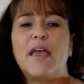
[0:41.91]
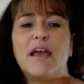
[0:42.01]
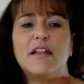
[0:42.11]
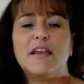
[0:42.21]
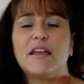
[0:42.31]

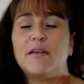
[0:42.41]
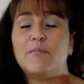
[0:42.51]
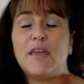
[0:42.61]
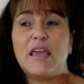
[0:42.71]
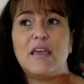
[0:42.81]
And it
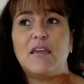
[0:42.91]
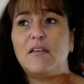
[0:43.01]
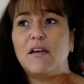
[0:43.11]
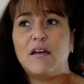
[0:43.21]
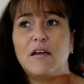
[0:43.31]
can
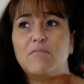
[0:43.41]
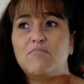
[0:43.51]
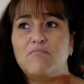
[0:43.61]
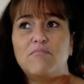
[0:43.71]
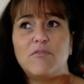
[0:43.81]
be,
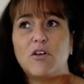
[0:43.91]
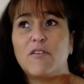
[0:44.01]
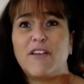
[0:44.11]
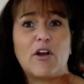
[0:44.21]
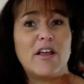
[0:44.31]
there
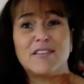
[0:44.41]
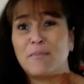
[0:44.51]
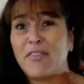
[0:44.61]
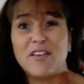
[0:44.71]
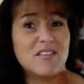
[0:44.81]
are various
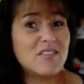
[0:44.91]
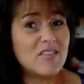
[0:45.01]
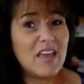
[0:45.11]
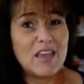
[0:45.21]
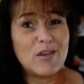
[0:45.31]
methods
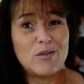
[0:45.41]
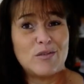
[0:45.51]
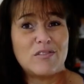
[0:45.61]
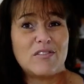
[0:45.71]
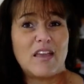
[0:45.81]
that they
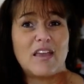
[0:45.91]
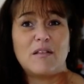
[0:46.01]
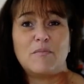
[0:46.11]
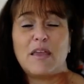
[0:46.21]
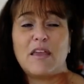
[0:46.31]
use. They
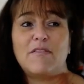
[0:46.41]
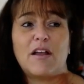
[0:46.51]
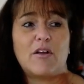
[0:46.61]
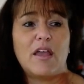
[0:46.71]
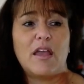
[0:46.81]
can be
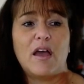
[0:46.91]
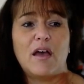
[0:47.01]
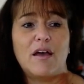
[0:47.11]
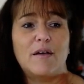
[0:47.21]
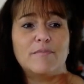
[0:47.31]
very,
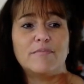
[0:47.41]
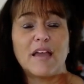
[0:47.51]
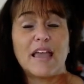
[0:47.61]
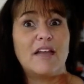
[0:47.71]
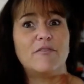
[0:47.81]

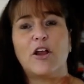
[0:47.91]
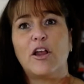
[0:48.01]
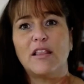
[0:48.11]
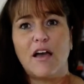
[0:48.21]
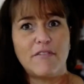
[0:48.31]
again,
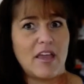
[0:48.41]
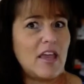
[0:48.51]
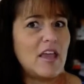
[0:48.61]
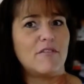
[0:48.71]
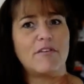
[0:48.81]
very
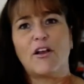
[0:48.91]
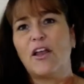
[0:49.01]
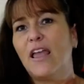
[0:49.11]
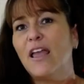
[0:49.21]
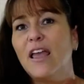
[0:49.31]
loving,
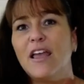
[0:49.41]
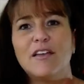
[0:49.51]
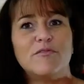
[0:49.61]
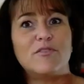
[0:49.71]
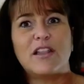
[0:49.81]
very
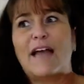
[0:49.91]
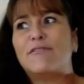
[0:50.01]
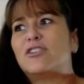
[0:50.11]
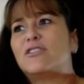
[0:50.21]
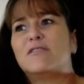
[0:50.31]

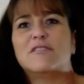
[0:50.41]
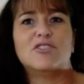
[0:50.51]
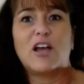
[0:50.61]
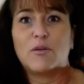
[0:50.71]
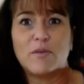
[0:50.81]
lavish the
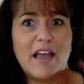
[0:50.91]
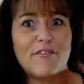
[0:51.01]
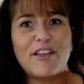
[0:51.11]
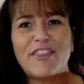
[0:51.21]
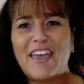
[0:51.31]
child with
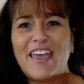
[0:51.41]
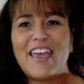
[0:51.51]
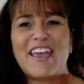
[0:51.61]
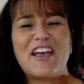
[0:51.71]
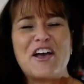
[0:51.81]

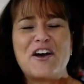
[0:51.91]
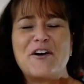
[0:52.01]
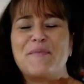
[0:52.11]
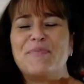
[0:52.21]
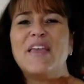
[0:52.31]
everything,
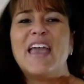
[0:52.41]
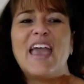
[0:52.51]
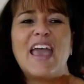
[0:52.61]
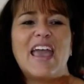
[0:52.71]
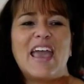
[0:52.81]

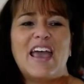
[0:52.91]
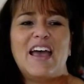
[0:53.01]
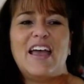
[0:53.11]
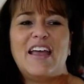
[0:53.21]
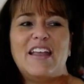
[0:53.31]

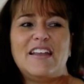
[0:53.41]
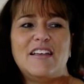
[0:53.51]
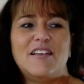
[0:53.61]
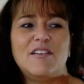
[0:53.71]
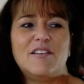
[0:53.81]
and
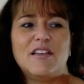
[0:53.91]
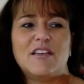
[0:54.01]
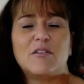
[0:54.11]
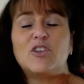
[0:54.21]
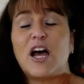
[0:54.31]

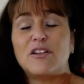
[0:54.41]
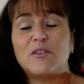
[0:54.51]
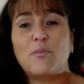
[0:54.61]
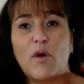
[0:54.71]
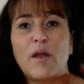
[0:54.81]
get the child to
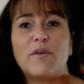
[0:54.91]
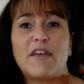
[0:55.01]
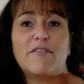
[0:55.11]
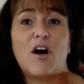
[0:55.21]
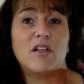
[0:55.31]
the point where
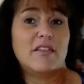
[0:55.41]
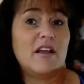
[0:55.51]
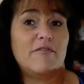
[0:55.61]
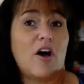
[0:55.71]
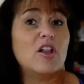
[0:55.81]
they fall
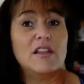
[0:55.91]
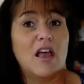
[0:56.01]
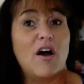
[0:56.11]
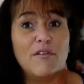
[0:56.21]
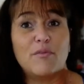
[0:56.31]
in
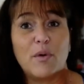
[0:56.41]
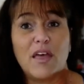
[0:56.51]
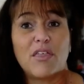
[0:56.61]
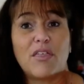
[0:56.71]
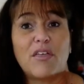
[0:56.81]
love
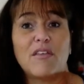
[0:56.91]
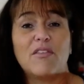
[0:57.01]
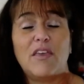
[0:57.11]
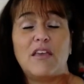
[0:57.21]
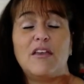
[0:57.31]
with
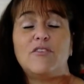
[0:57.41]
the